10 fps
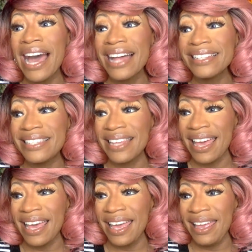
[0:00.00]

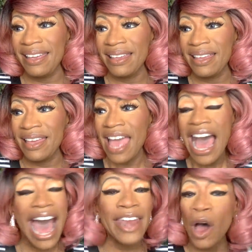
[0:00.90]
Beyonce.
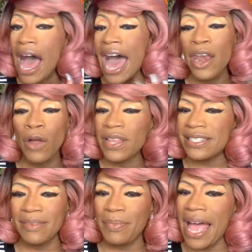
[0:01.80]
Oh. I know. I
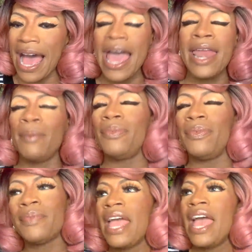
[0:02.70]
know this, and i